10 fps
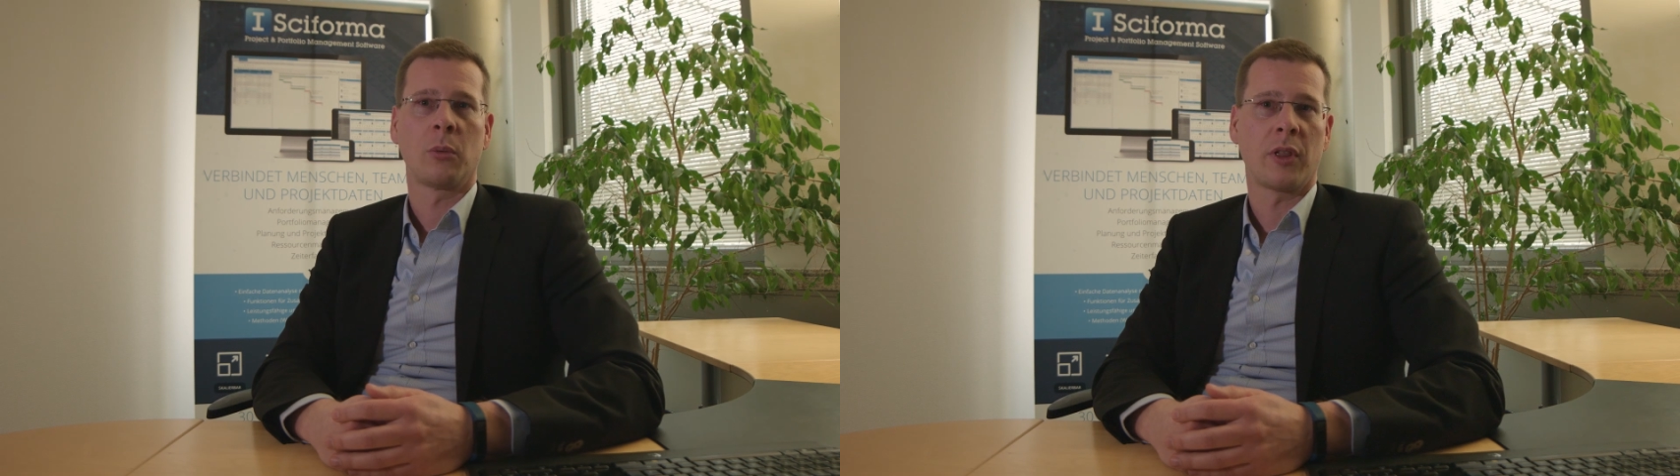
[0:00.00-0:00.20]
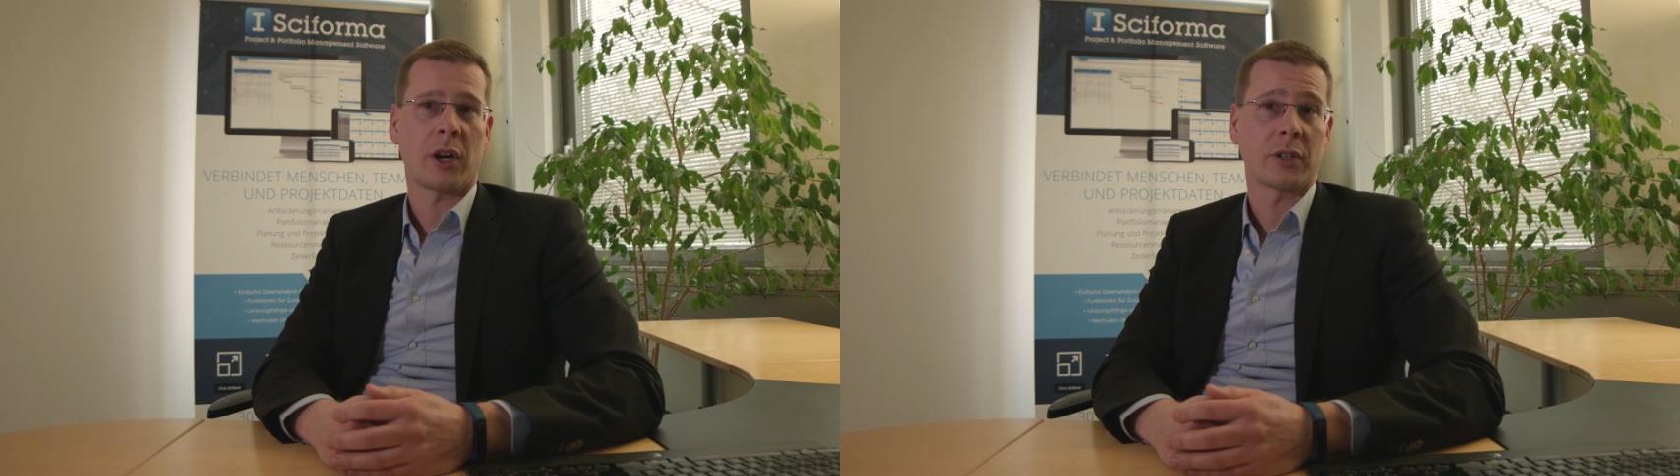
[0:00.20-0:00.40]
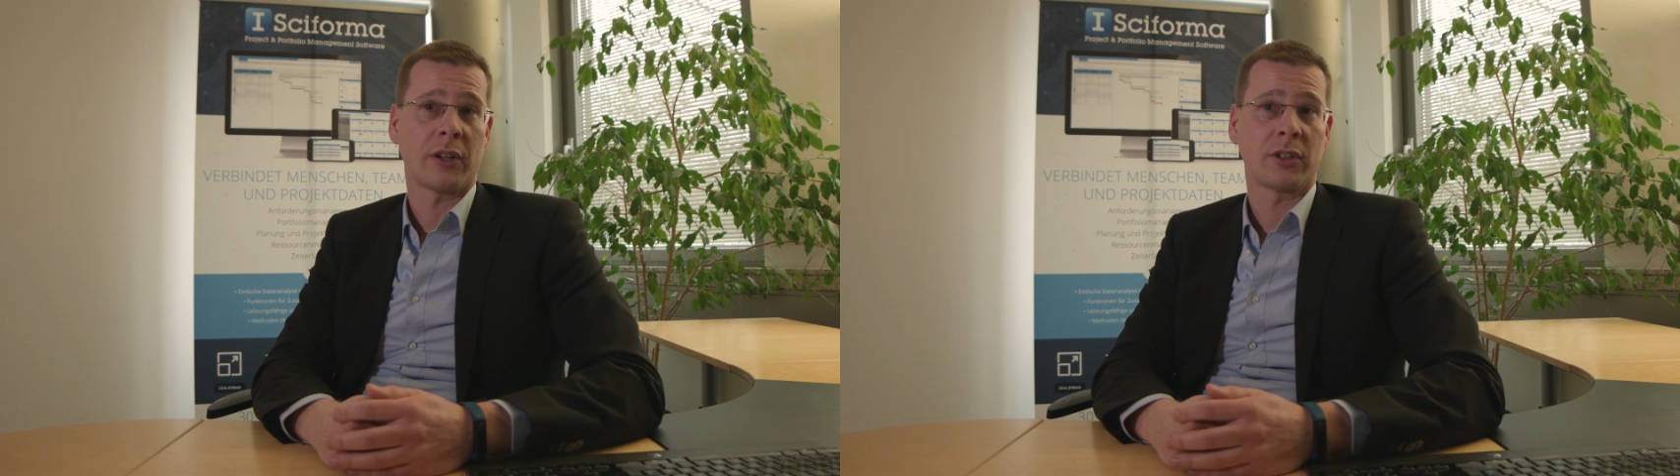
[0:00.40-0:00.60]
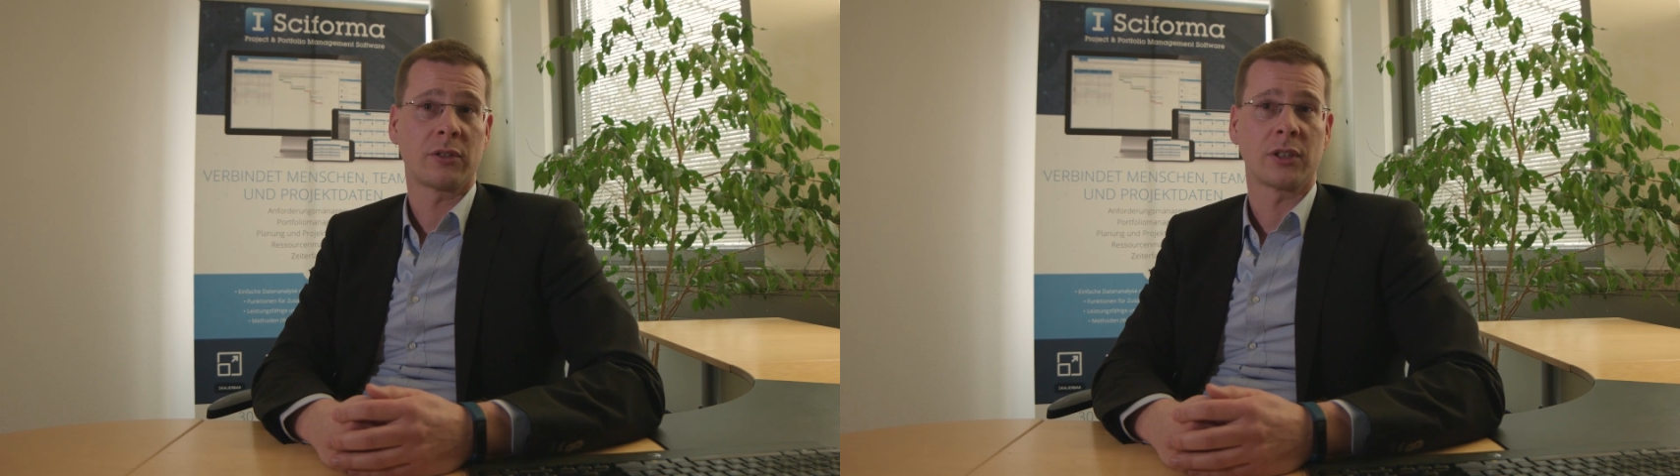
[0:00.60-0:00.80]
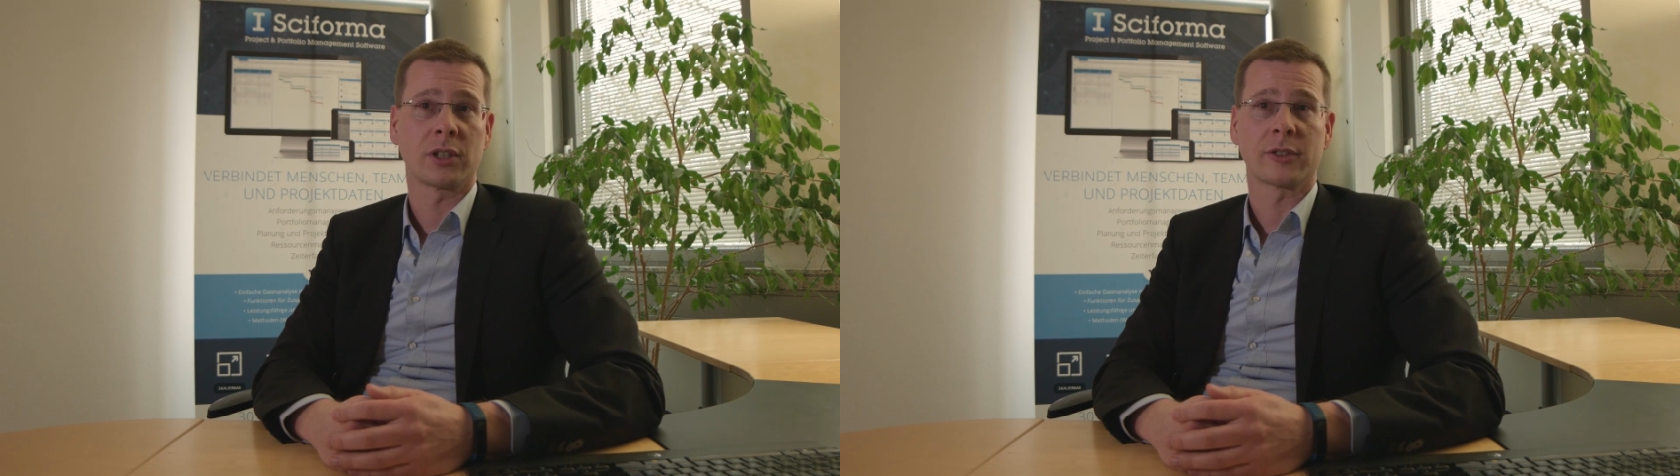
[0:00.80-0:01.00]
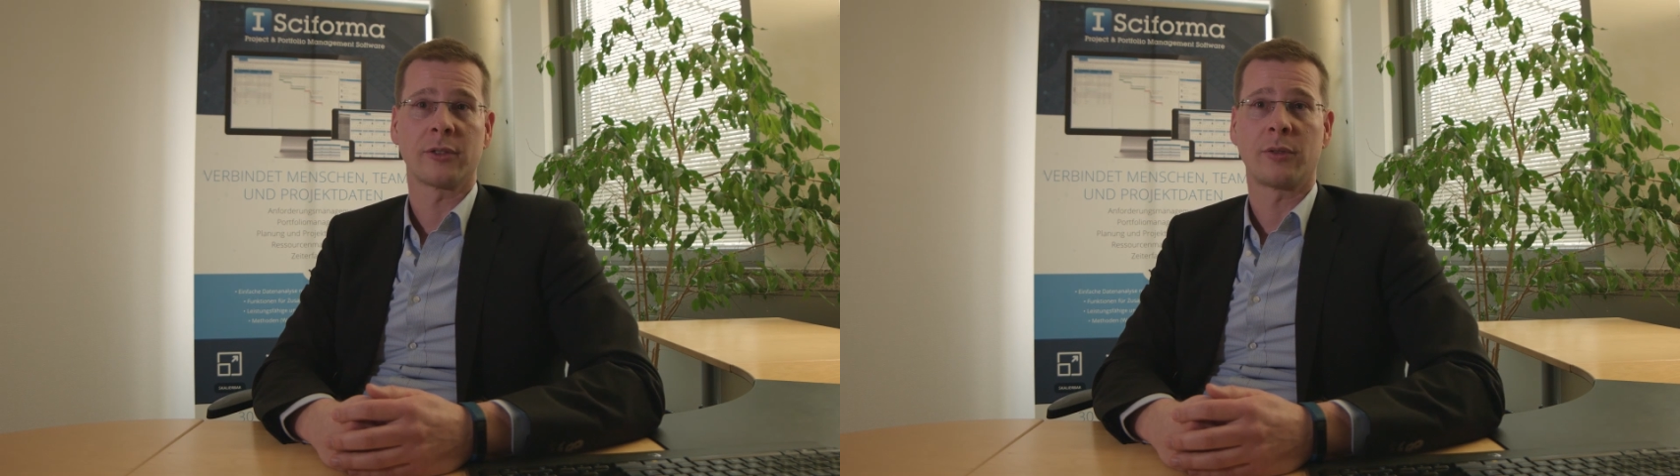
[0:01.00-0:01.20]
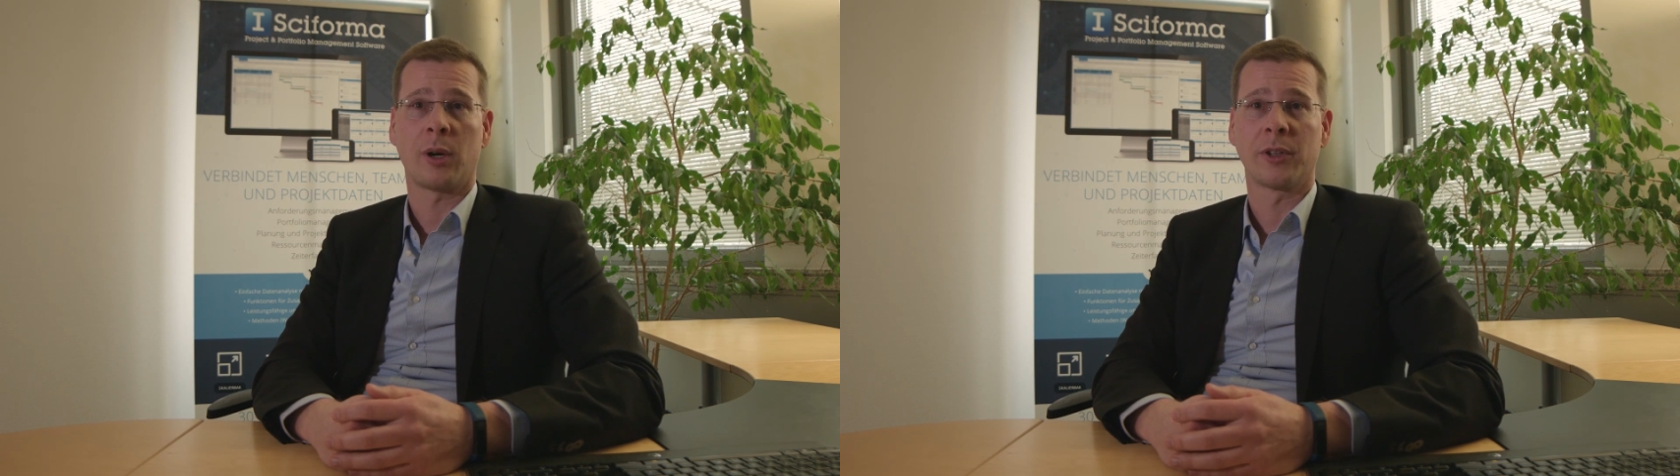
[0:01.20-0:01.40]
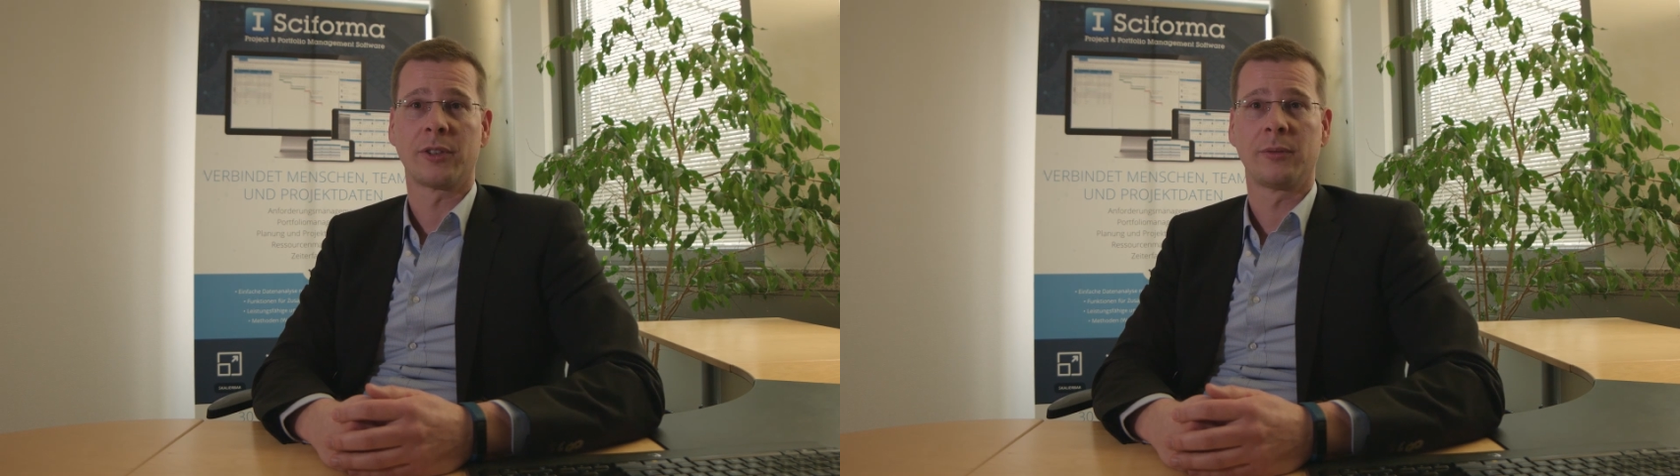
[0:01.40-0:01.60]
without having to adjust the
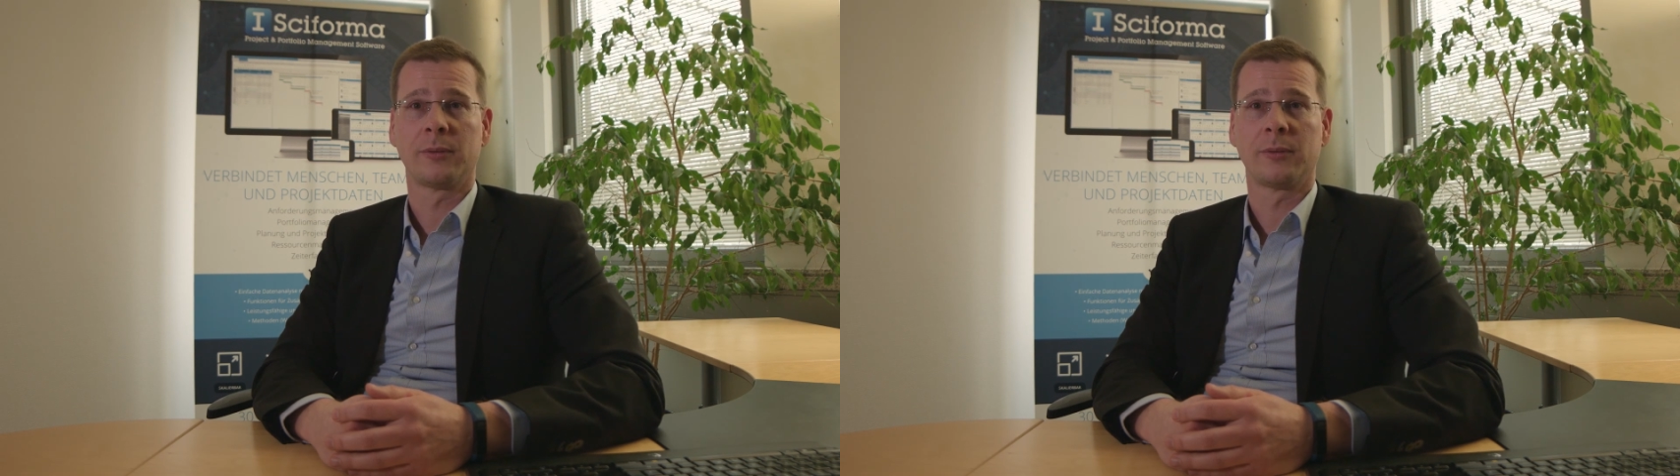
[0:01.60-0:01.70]
format.